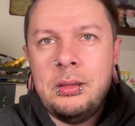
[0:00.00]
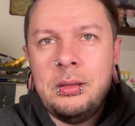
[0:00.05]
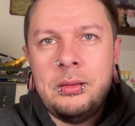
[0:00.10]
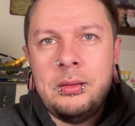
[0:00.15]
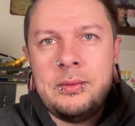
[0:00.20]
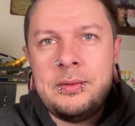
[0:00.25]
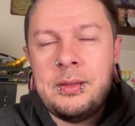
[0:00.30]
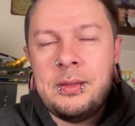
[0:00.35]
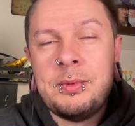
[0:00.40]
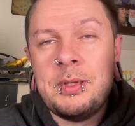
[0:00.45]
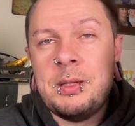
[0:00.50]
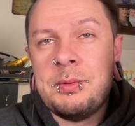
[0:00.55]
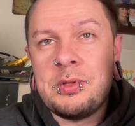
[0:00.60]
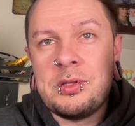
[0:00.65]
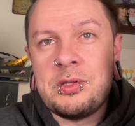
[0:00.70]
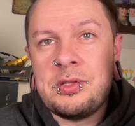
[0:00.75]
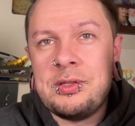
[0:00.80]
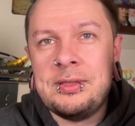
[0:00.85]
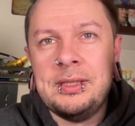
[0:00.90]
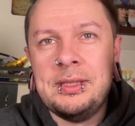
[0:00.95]
sometimes I'll
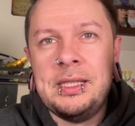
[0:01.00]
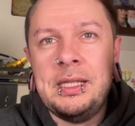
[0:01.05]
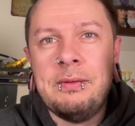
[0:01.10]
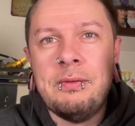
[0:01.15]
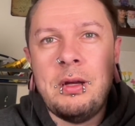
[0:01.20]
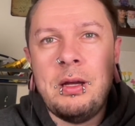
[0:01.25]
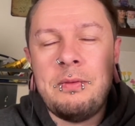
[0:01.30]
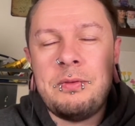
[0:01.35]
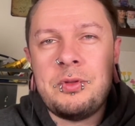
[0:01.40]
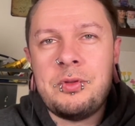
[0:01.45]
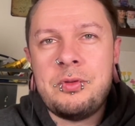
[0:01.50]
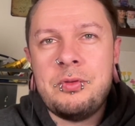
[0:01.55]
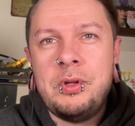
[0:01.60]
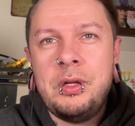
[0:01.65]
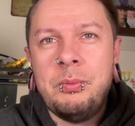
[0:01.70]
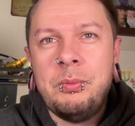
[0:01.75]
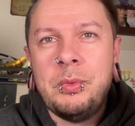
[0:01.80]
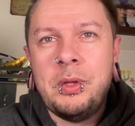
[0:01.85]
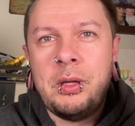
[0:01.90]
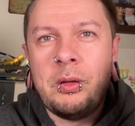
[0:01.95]
just leave off
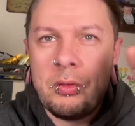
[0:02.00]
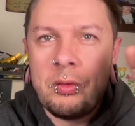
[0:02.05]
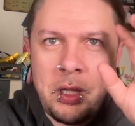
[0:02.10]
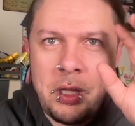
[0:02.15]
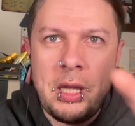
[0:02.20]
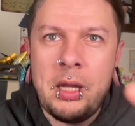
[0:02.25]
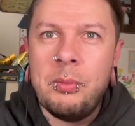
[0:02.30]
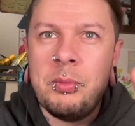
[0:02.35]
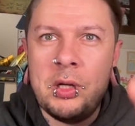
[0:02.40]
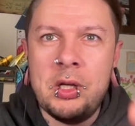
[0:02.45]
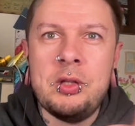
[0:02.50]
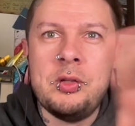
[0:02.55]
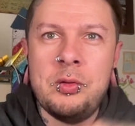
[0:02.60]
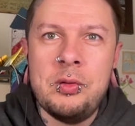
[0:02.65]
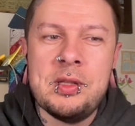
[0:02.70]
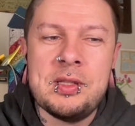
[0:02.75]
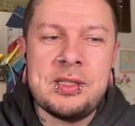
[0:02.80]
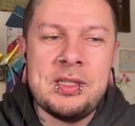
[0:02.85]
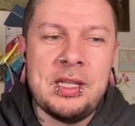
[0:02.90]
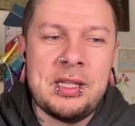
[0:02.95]
stream like, okay, I'm gonna do
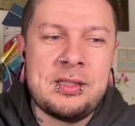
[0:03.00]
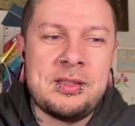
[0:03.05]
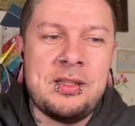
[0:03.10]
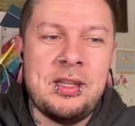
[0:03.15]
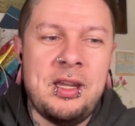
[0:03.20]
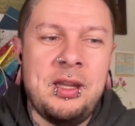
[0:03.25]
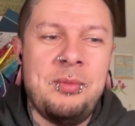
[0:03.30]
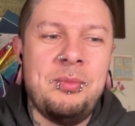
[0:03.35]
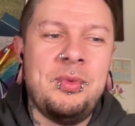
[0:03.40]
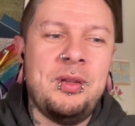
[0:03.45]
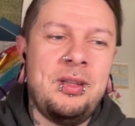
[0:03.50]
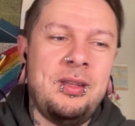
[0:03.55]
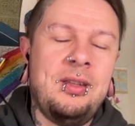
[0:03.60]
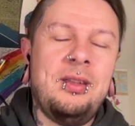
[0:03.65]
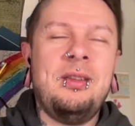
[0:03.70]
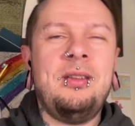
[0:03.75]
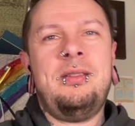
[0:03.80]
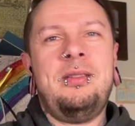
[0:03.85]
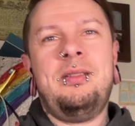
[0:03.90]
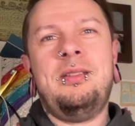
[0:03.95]
this next time,
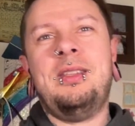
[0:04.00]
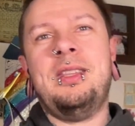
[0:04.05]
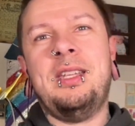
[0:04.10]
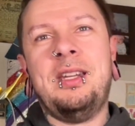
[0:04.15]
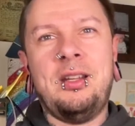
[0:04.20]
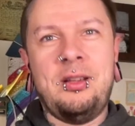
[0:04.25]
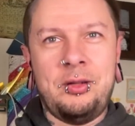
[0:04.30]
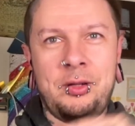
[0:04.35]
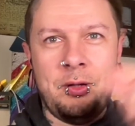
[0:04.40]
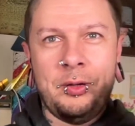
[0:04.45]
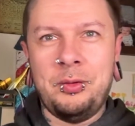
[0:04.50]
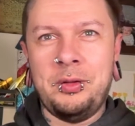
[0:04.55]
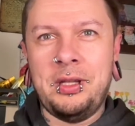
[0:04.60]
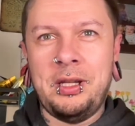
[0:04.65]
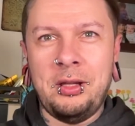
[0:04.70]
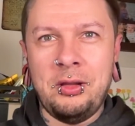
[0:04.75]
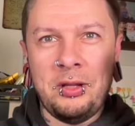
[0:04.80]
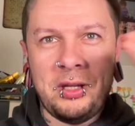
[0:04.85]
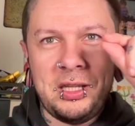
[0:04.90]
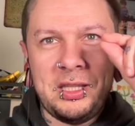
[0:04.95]
and then I'll go and
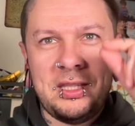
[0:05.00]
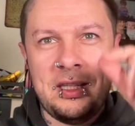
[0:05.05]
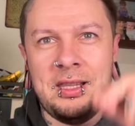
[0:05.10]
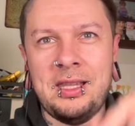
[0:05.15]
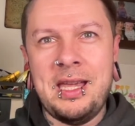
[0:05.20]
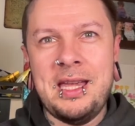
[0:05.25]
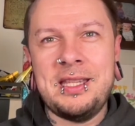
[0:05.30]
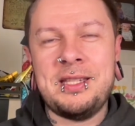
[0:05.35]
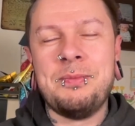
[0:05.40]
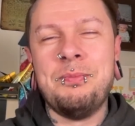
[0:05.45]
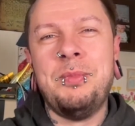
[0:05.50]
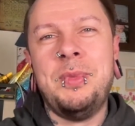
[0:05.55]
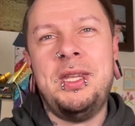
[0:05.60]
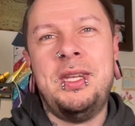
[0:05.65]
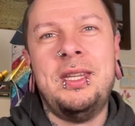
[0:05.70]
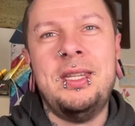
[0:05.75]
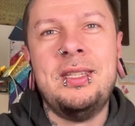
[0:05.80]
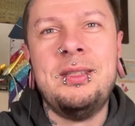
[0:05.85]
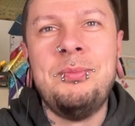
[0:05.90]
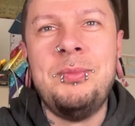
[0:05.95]
I'll look at the last
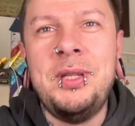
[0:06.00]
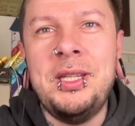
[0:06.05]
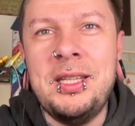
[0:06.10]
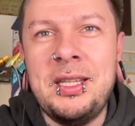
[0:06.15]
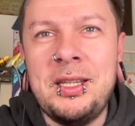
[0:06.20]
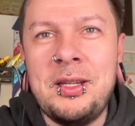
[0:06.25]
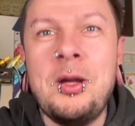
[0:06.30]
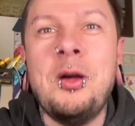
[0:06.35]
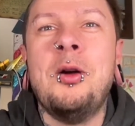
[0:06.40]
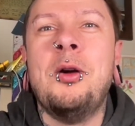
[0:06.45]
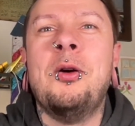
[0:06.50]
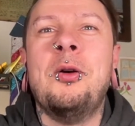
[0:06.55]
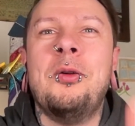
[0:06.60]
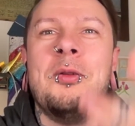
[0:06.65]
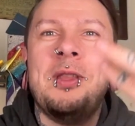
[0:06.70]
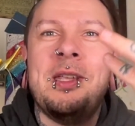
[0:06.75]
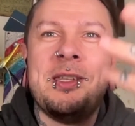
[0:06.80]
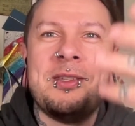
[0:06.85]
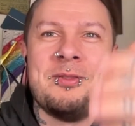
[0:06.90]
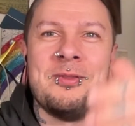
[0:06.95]
minute and be like, oh,
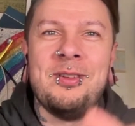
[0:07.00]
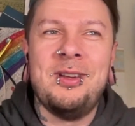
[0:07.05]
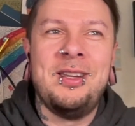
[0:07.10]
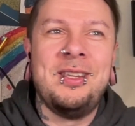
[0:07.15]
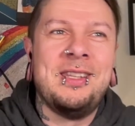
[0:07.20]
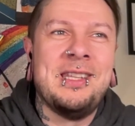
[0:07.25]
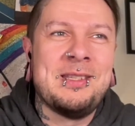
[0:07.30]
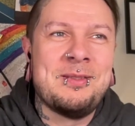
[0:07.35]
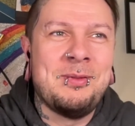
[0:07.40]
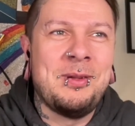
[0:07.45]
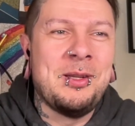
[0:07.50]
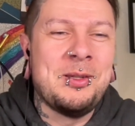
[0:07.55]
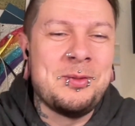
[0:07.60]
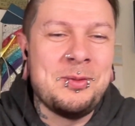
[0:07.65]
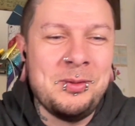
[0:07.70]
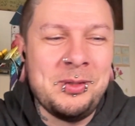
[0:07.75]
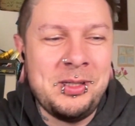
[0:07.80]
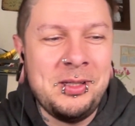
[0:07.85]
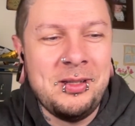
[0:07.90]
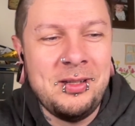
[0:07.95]
that's right, that's what I was
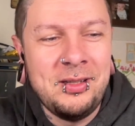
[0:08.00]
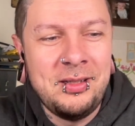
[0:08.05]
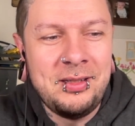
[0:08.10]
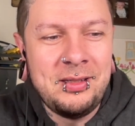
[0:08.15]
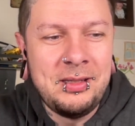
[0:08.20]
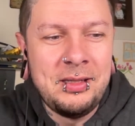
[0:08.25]
working on.